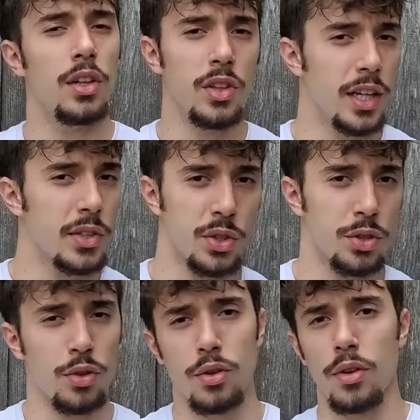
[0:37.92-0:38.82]

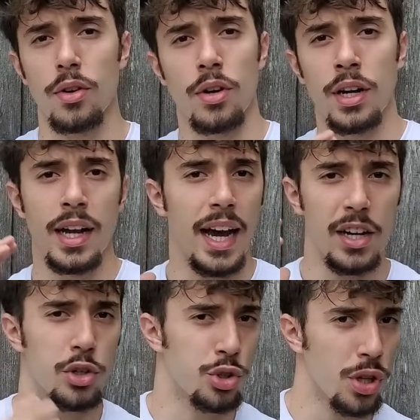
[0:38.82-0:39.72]
unless you're
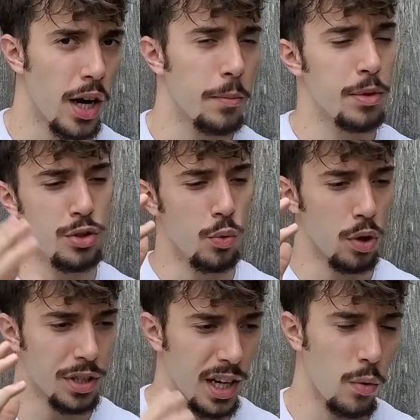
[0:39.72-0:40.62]
at a shop and you
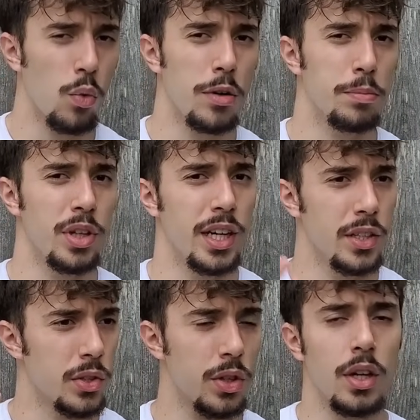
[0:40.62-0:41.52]
work at one
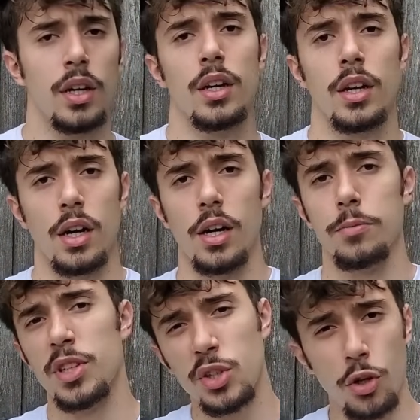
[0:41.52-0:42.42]
place,
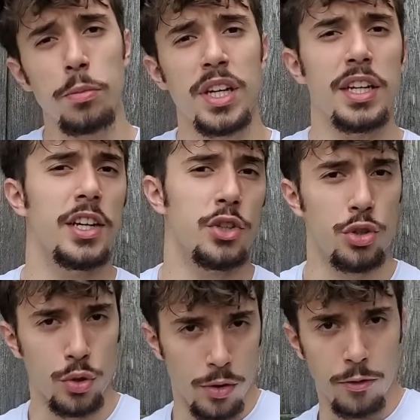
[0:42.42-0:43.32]
this could be an
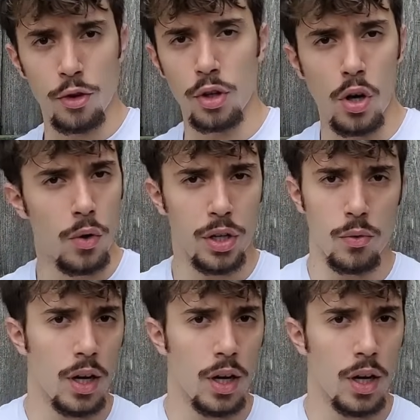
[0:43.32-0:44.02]
issue if you're going